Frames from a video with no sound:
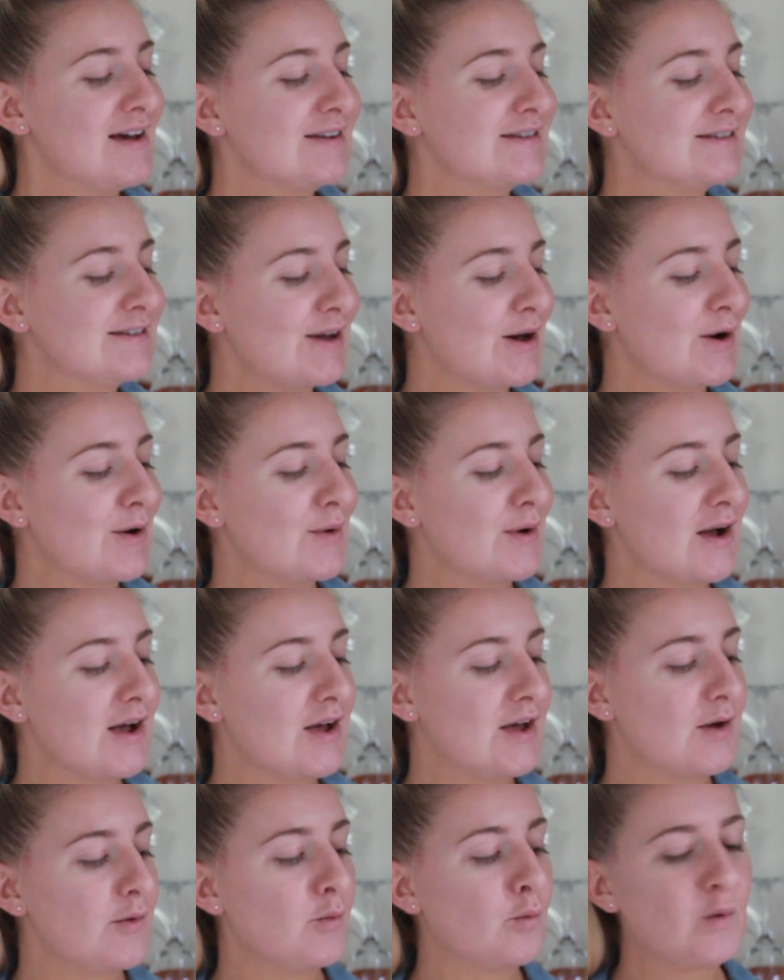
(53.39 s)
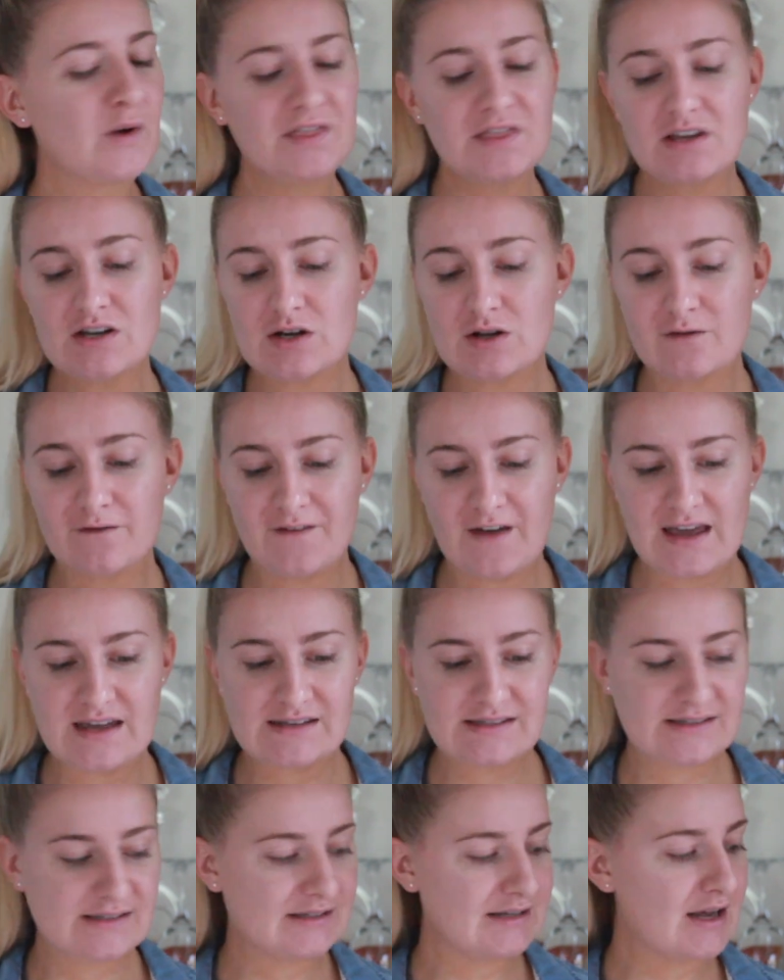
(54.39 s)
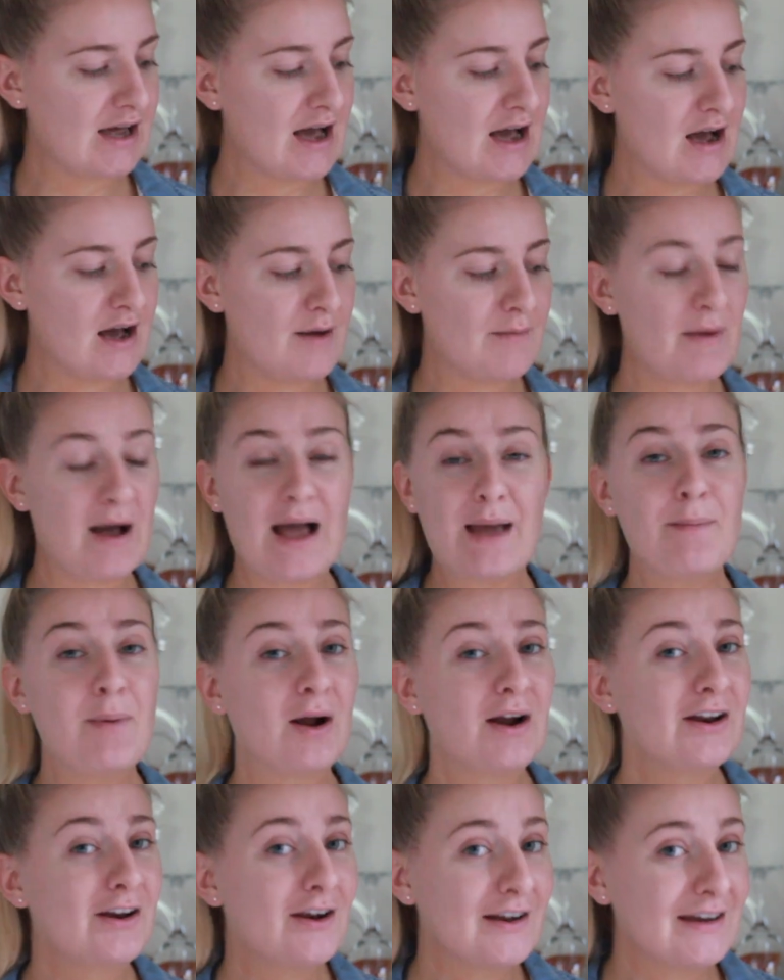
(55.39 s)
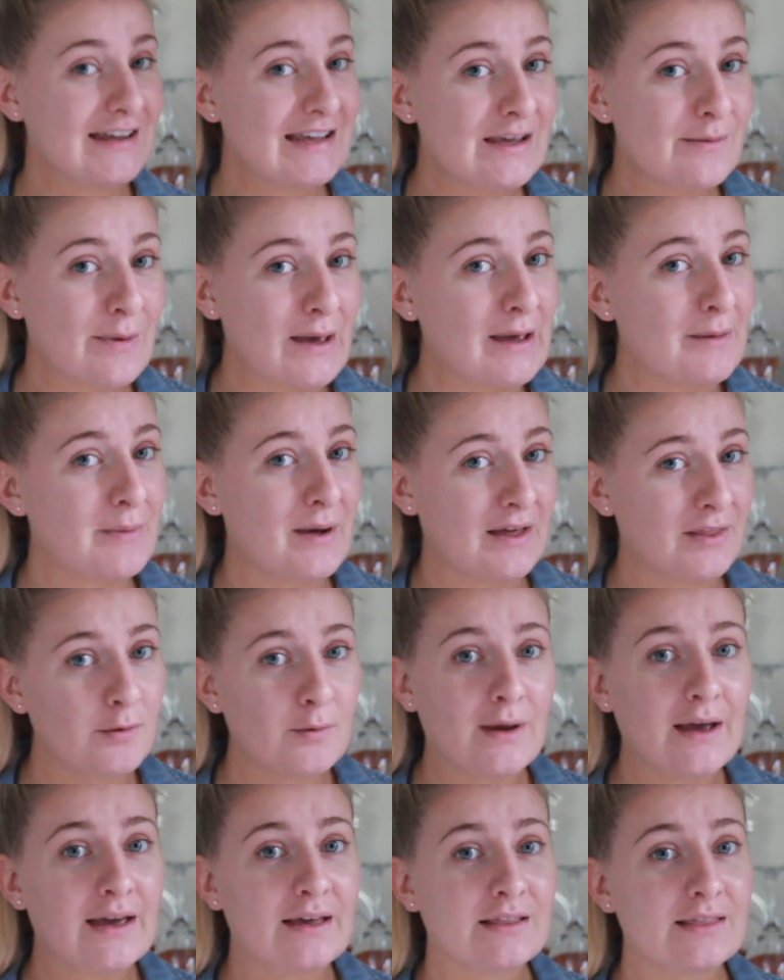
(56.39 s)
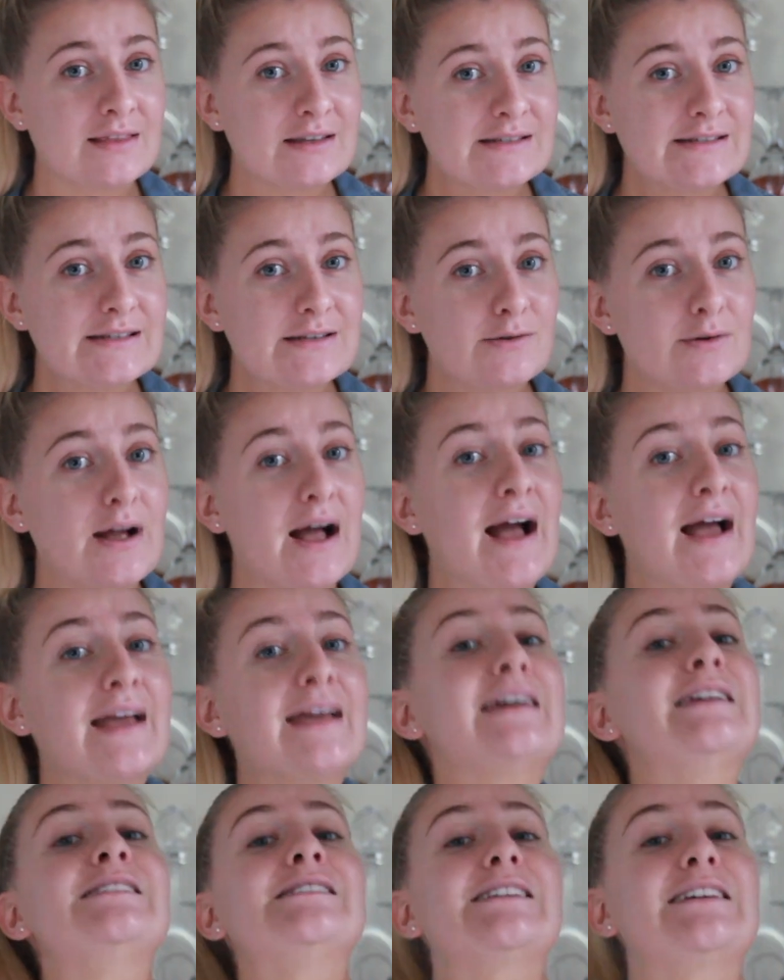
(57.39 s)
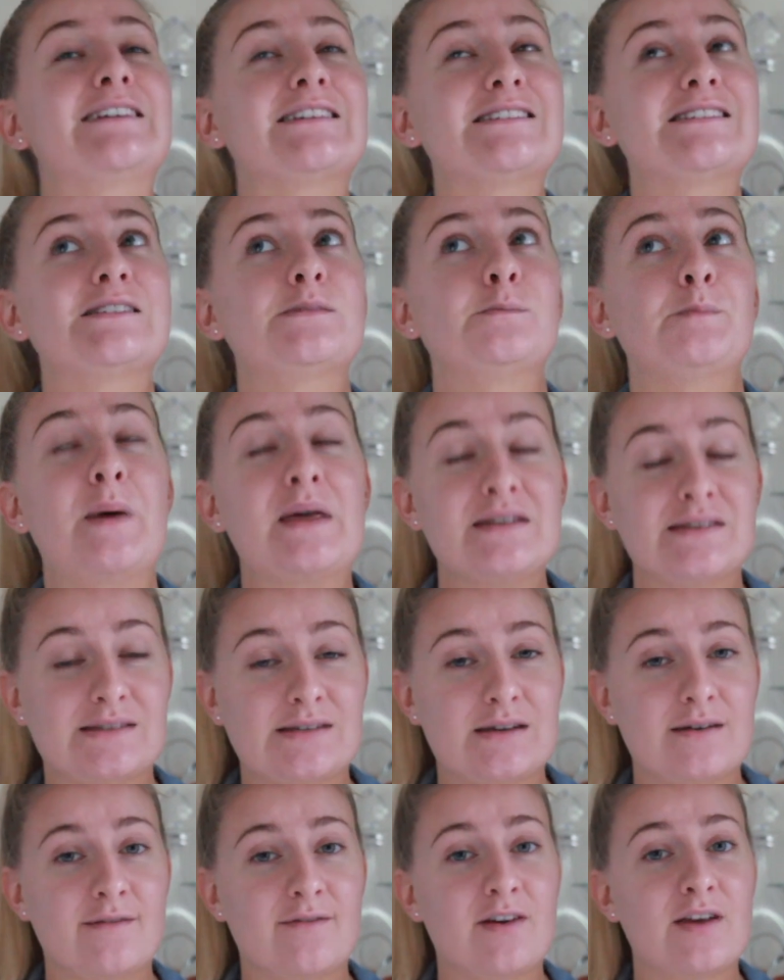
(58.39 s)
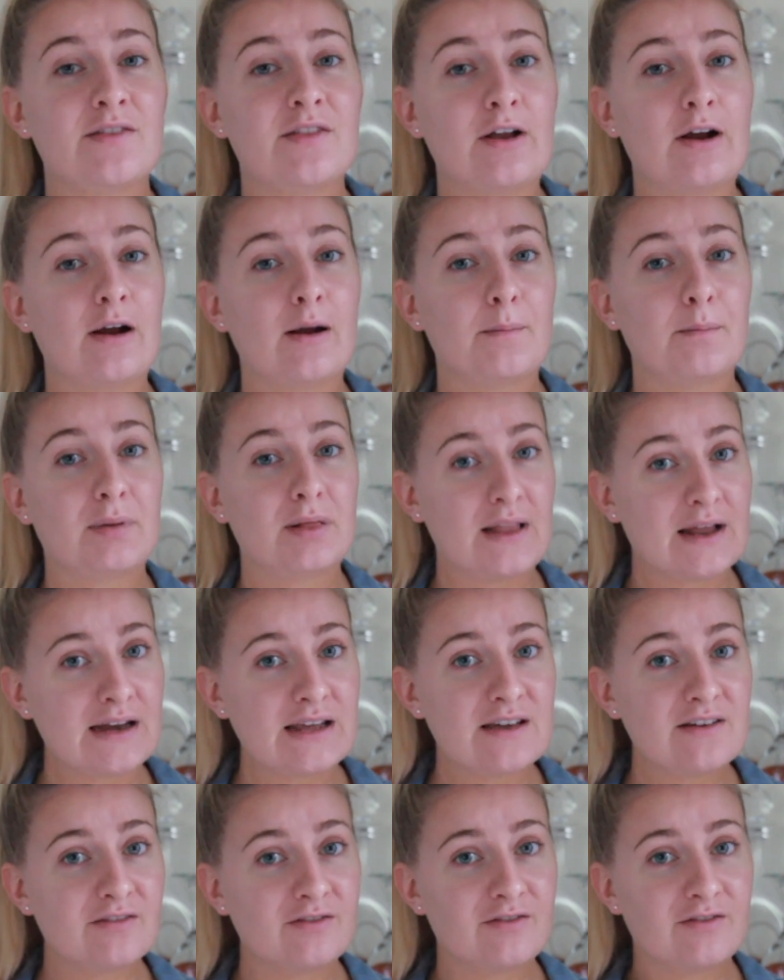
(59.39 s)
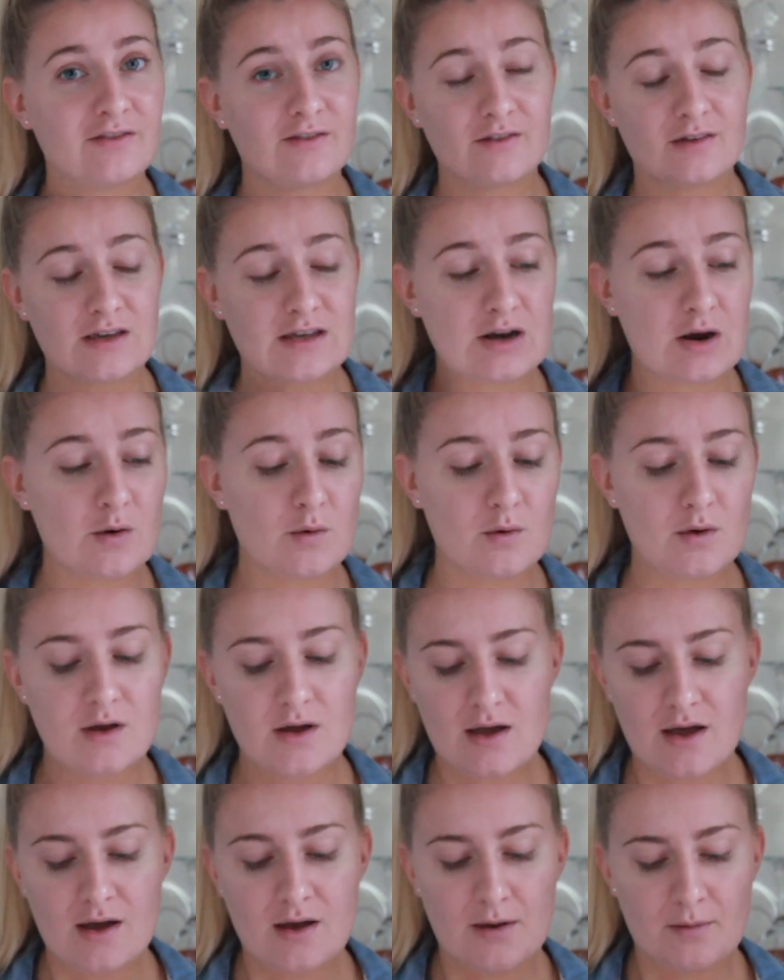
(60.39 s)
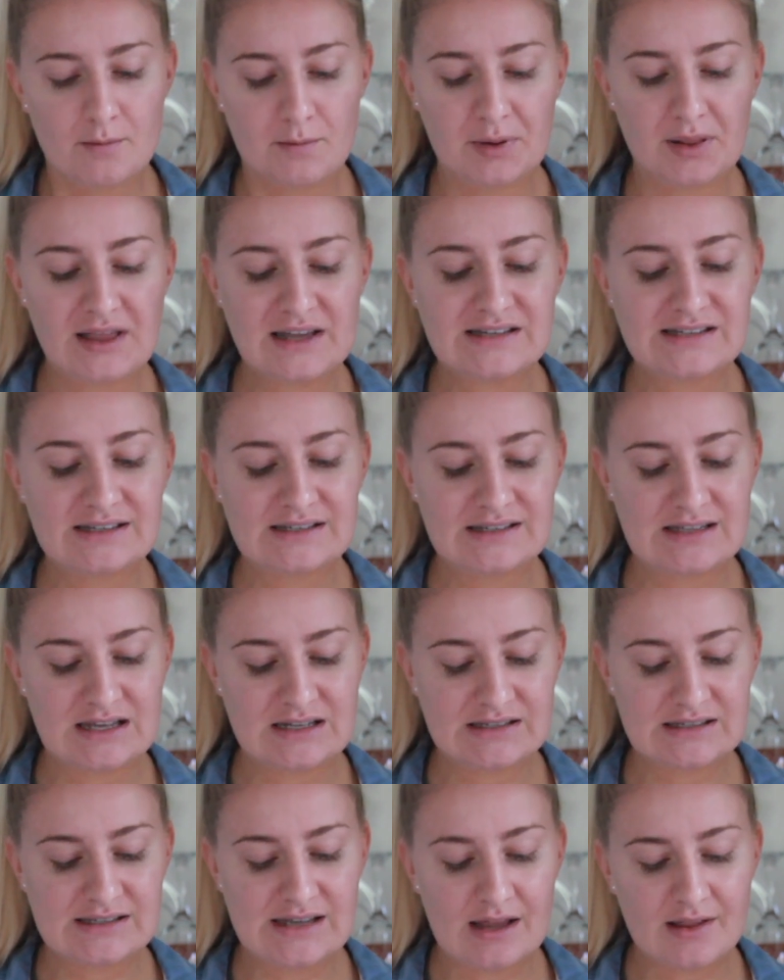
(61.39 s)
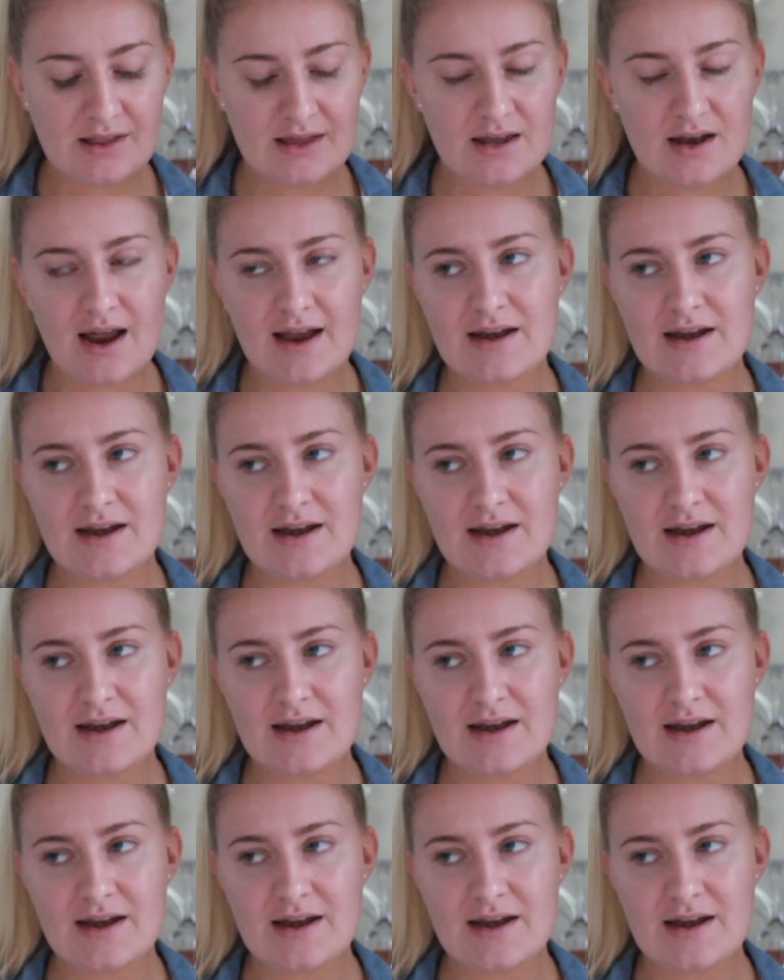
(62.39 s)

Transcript: So with the NuFace, I bought it on eBay, by the way. This little guy is expensive, and there are plenty of, places that sell it.